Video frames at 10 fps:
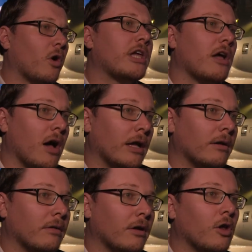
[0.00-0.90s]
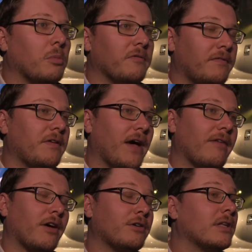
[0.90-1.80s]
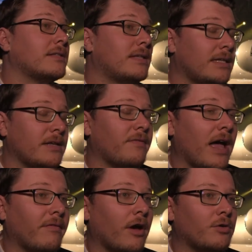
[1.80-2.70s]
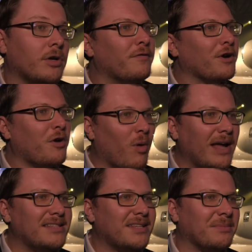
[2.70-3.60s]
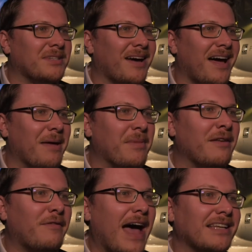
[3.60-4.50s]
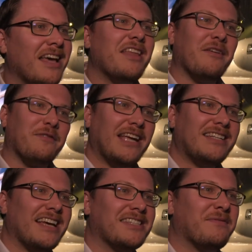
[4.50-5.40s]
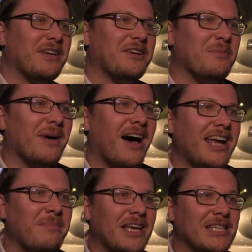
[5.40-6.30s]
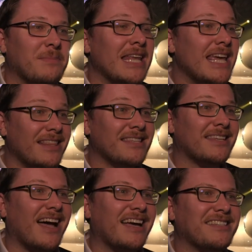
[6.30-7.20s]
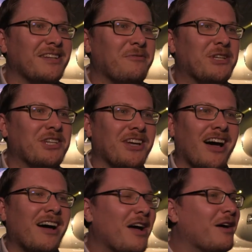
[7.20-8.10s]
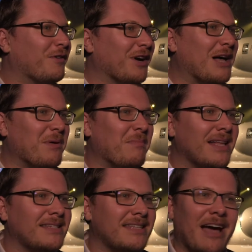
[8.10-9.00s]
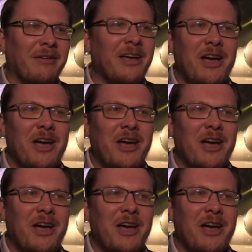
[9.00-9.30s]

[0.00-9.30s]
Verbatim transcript: working on the Global 5500 and 6500 for quite some time. In fact, the flight test vehicle behind me has been in the skies in Wichita for a couple months now, and